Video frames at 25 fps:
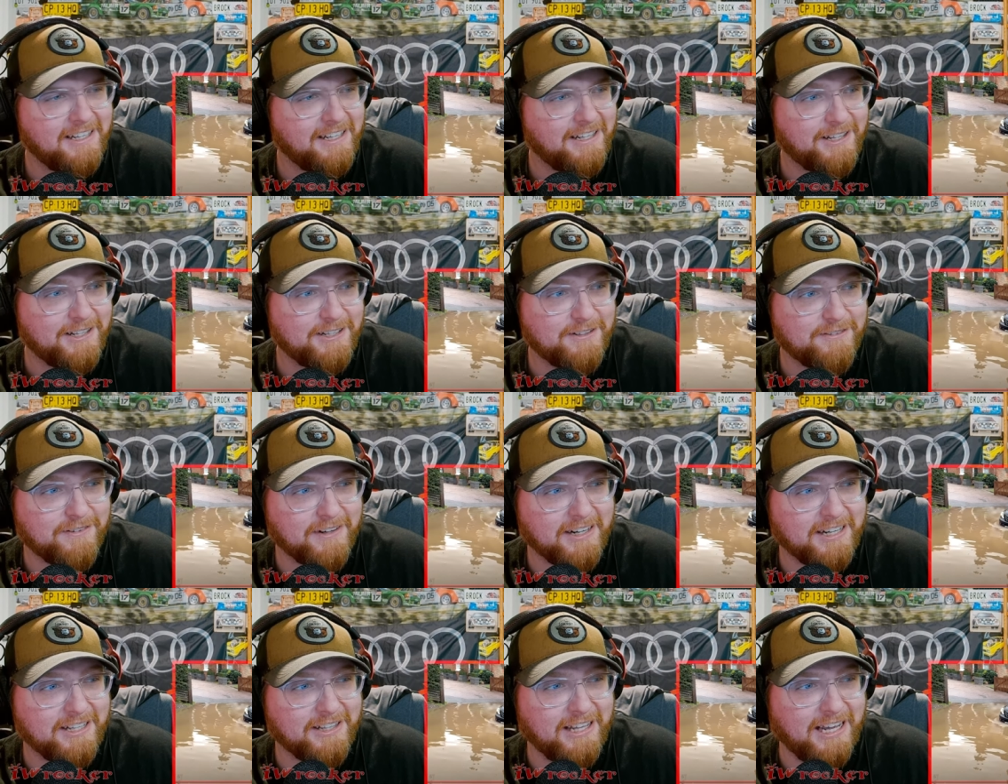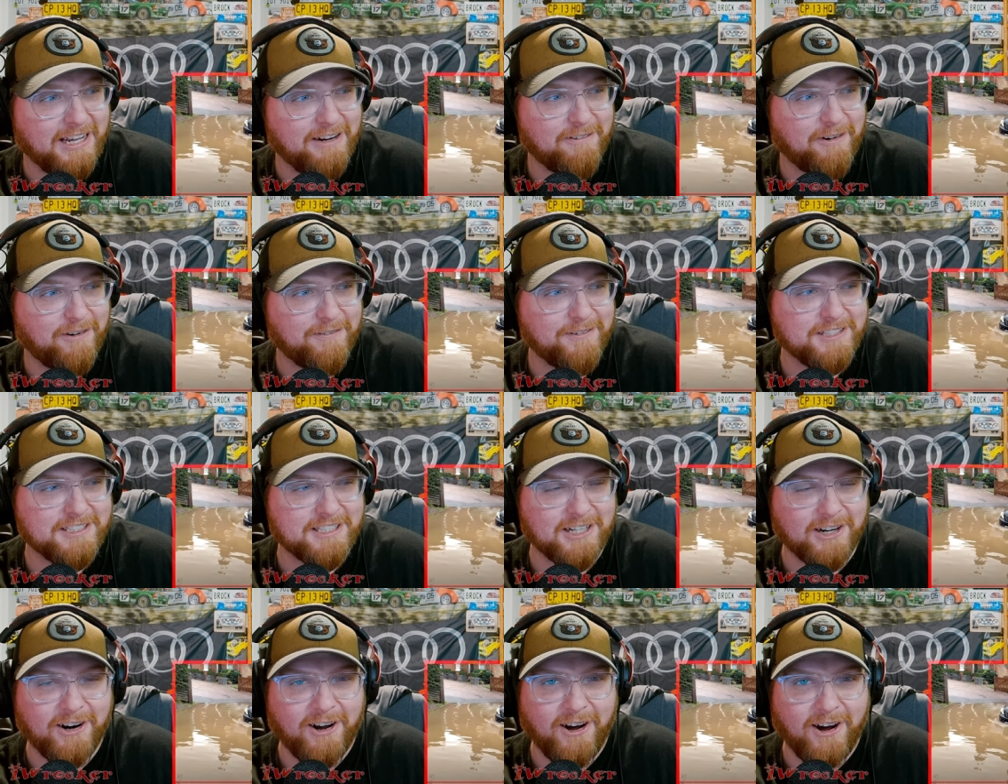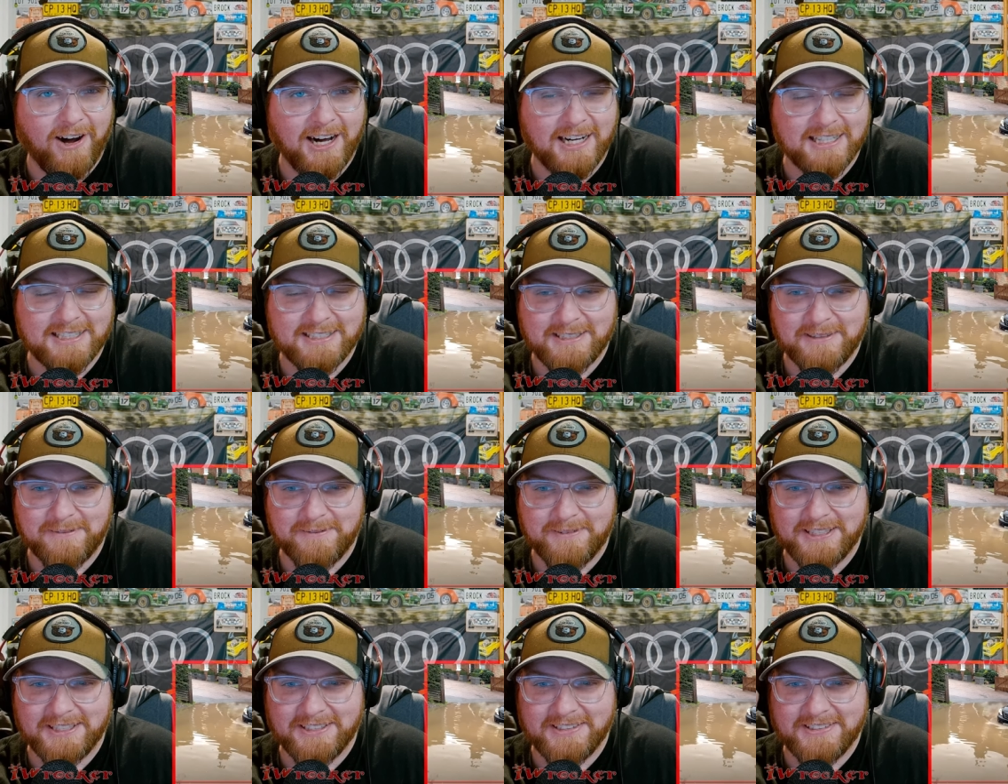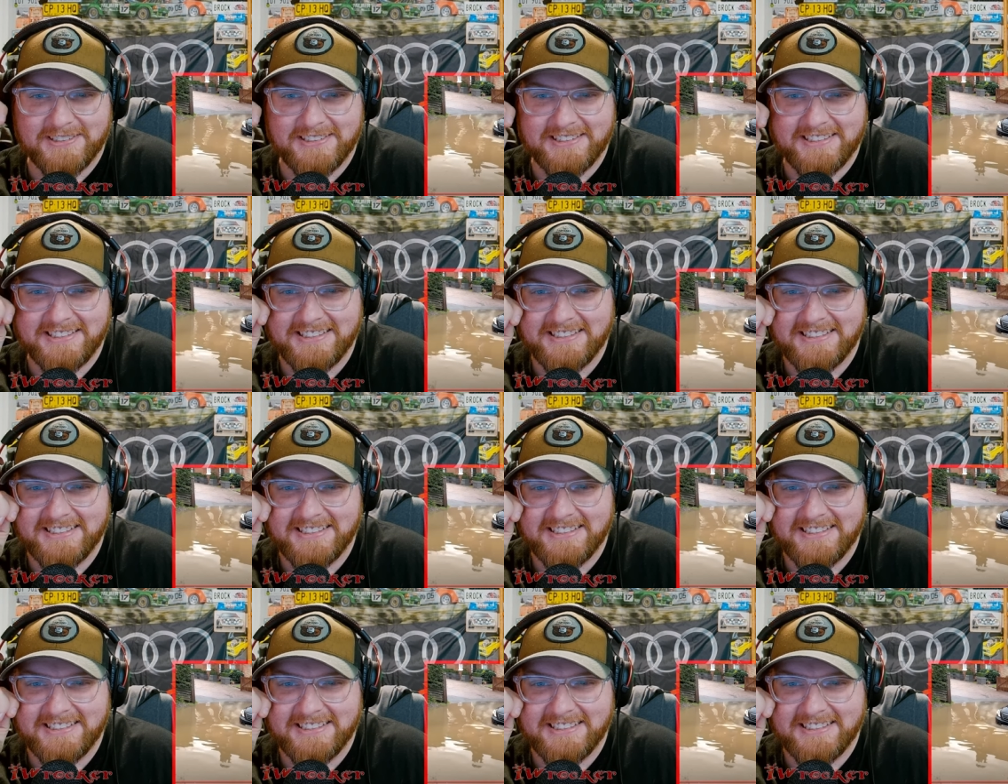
These freaking Land Rovers are awesome, dude.